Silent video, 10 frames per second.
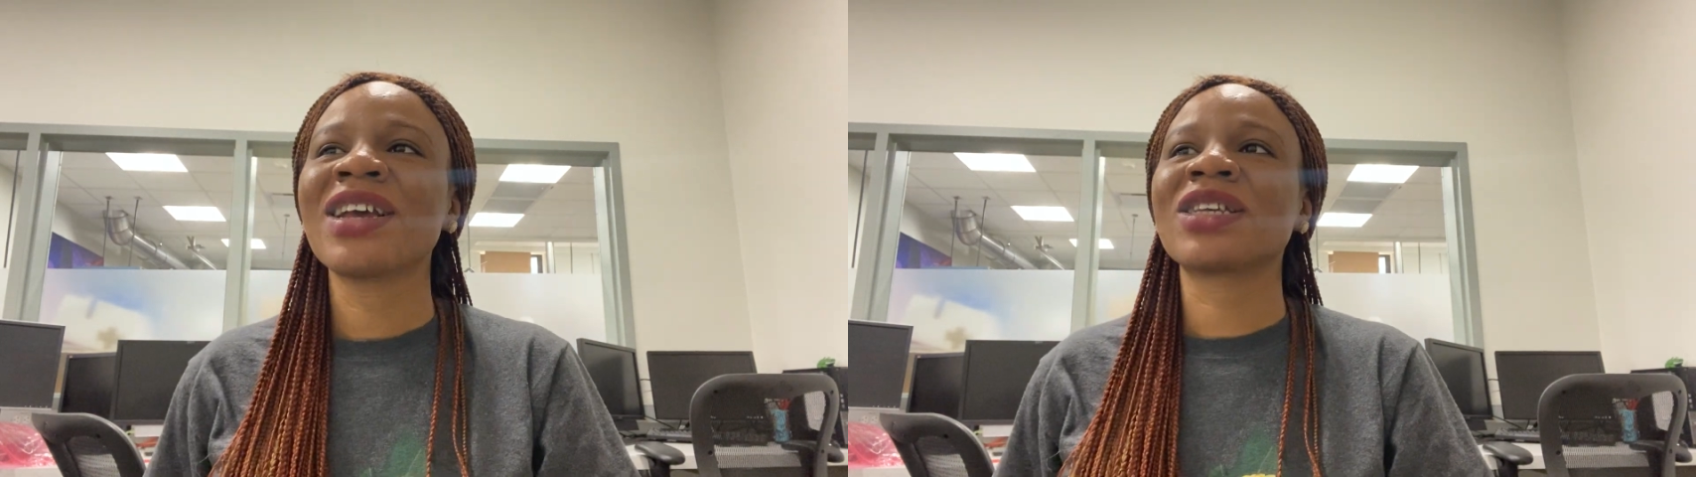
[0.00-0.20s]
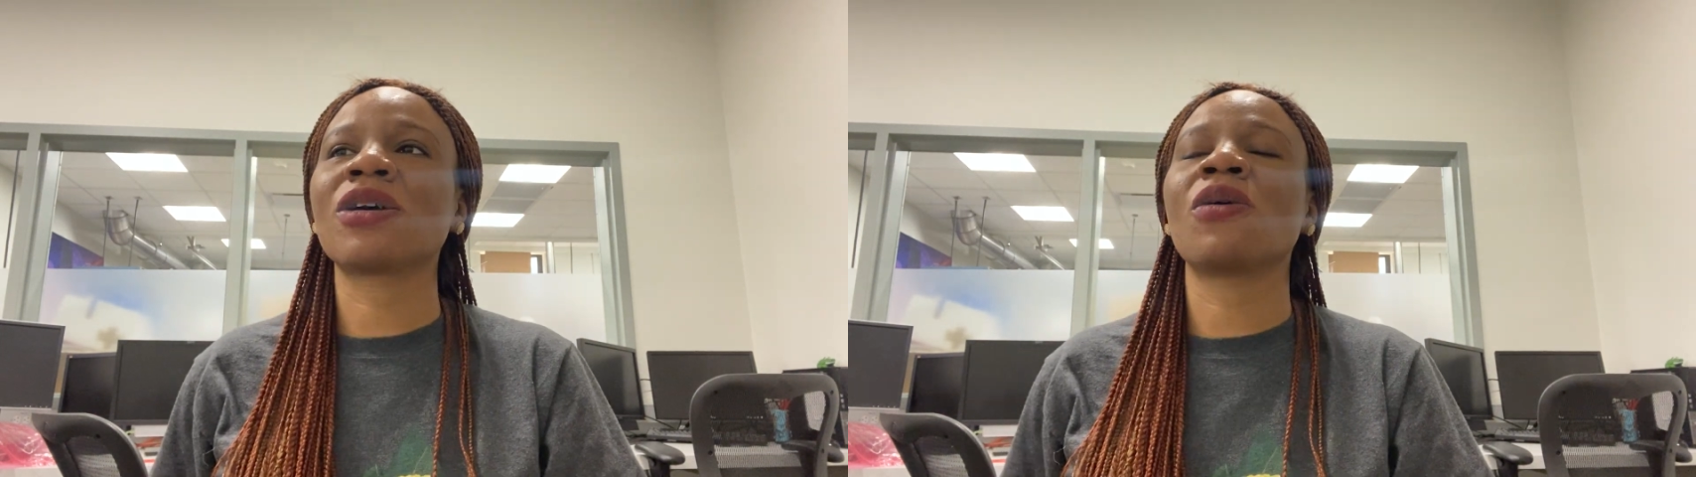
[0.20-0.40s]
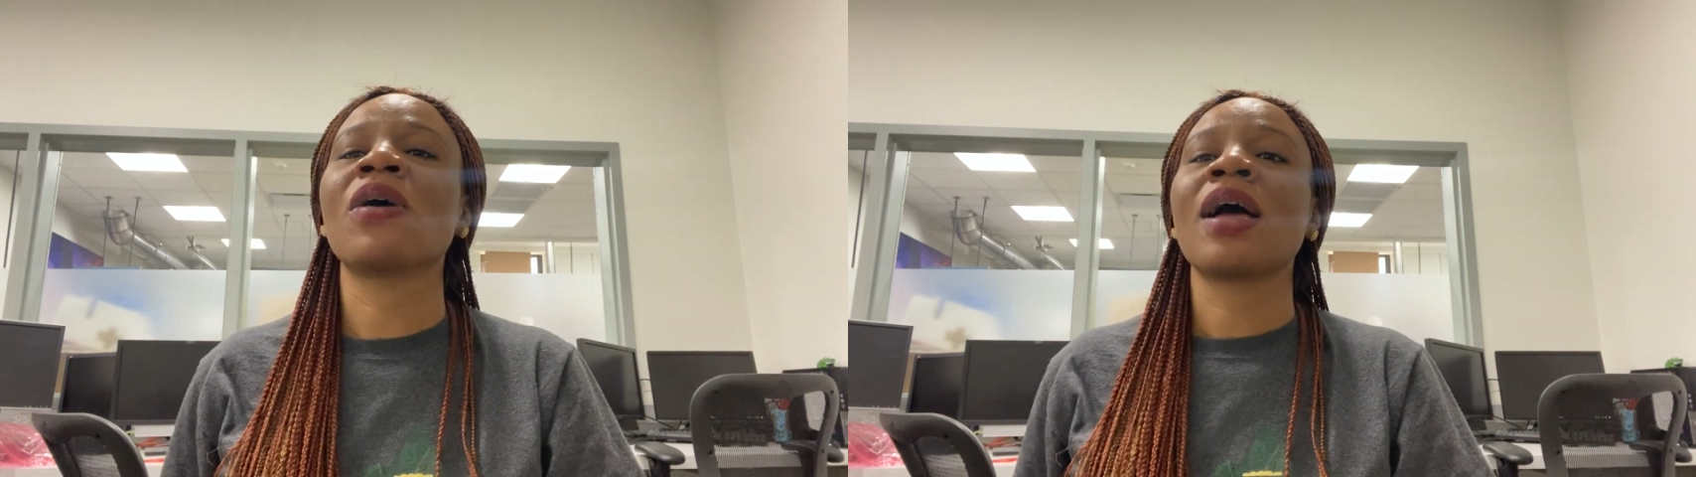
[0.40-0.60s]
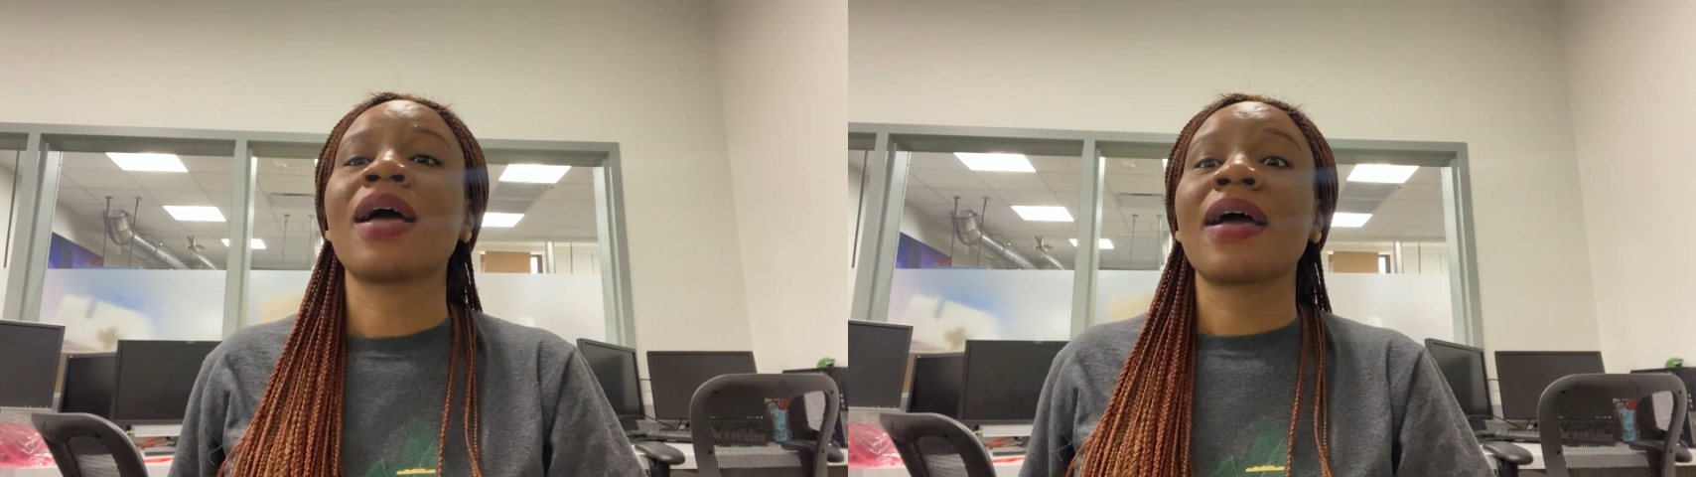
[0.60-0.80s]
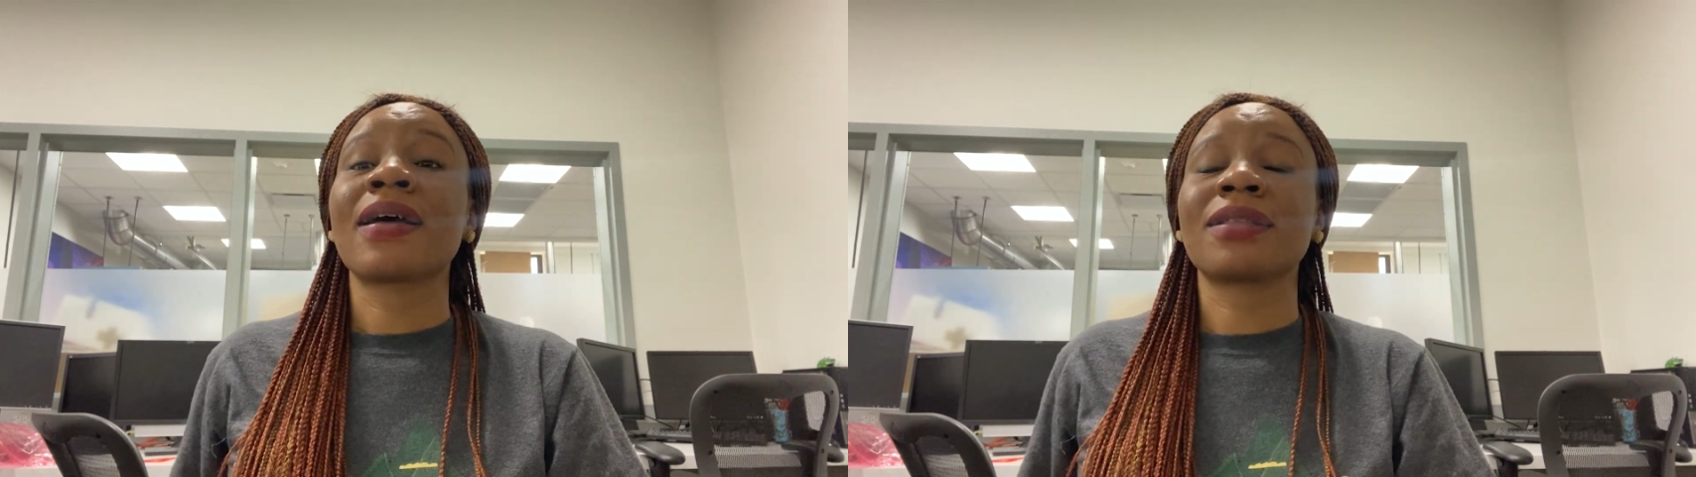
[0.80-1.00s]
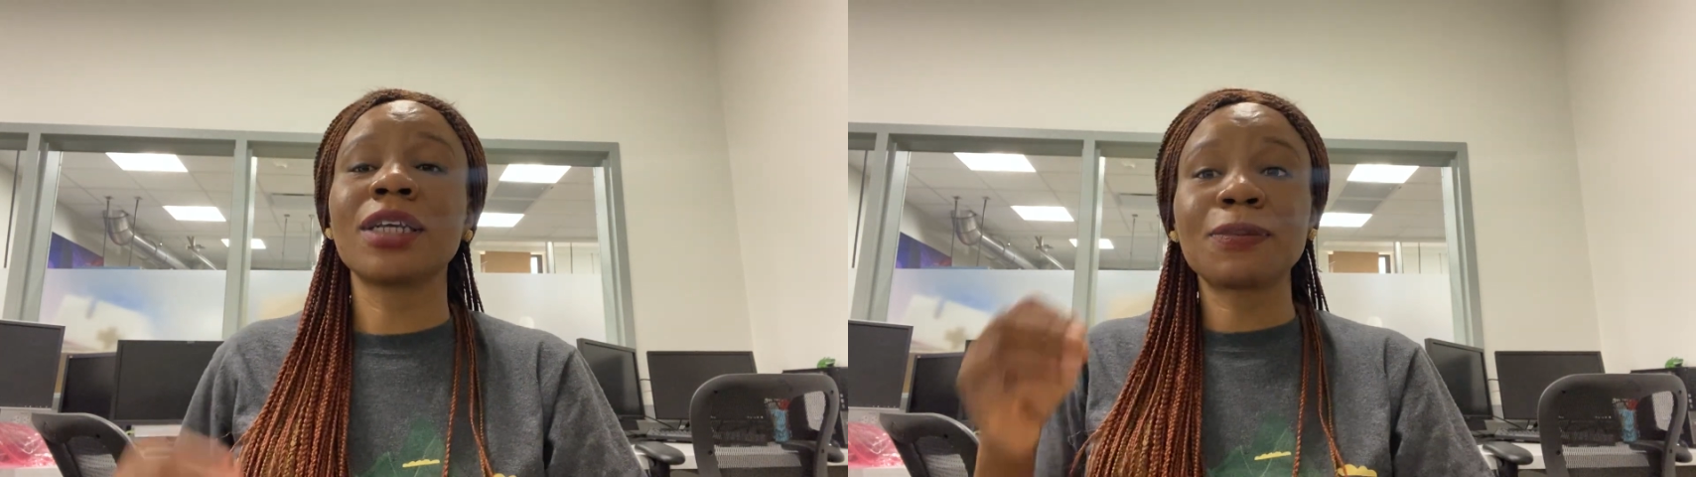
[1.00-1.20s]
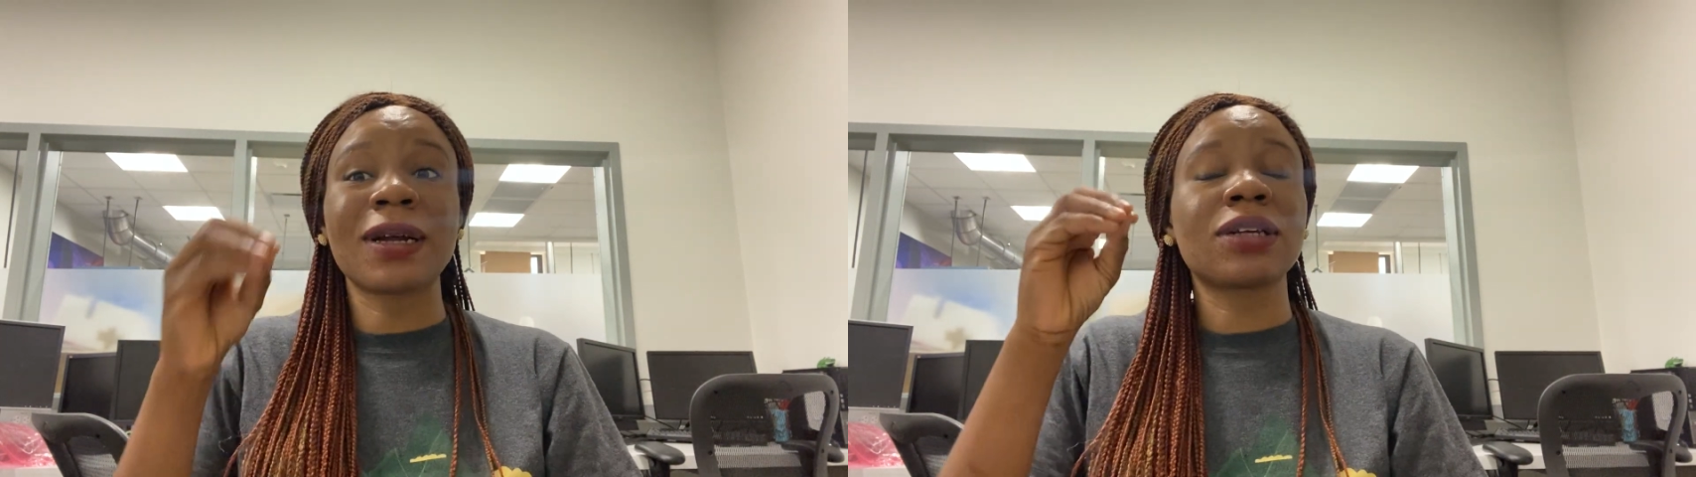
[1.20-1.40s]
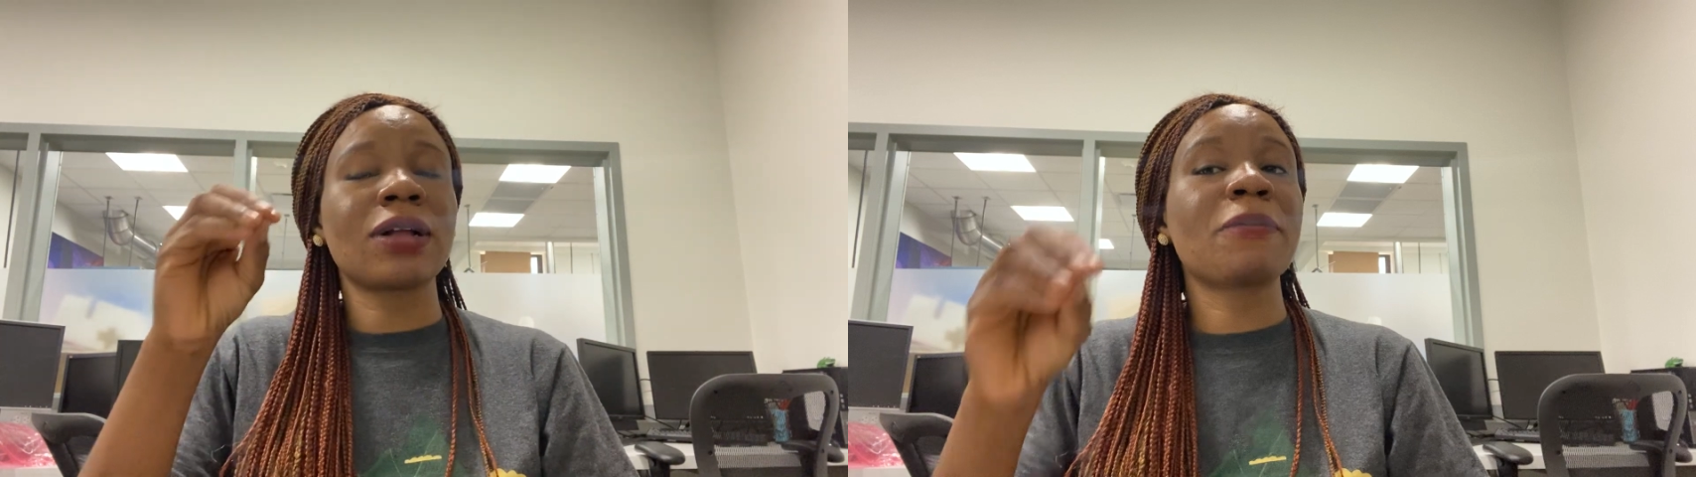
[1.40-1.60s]
So this
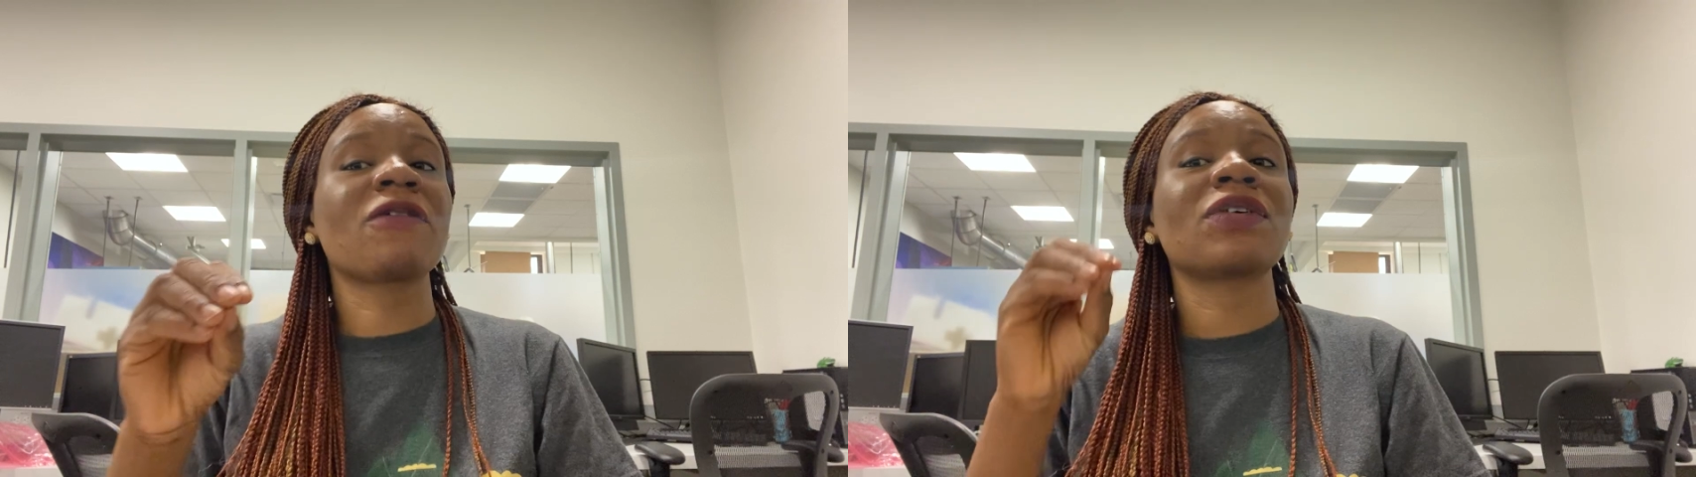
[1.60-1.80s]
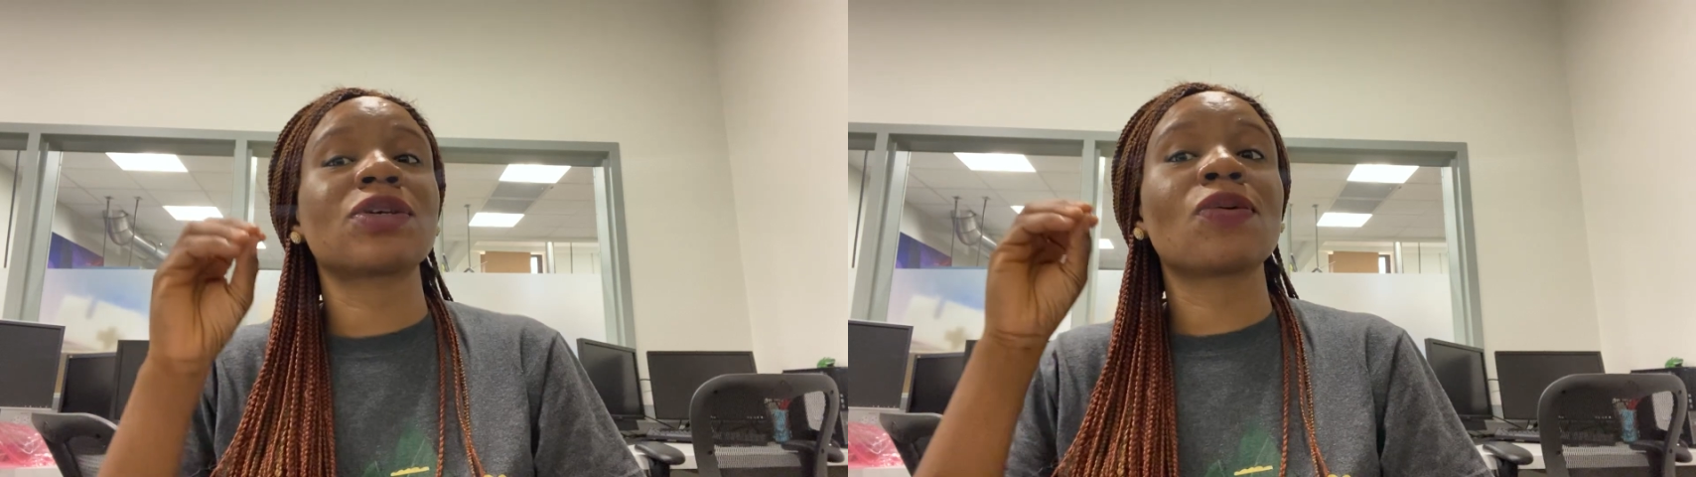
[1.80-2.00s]
particular professor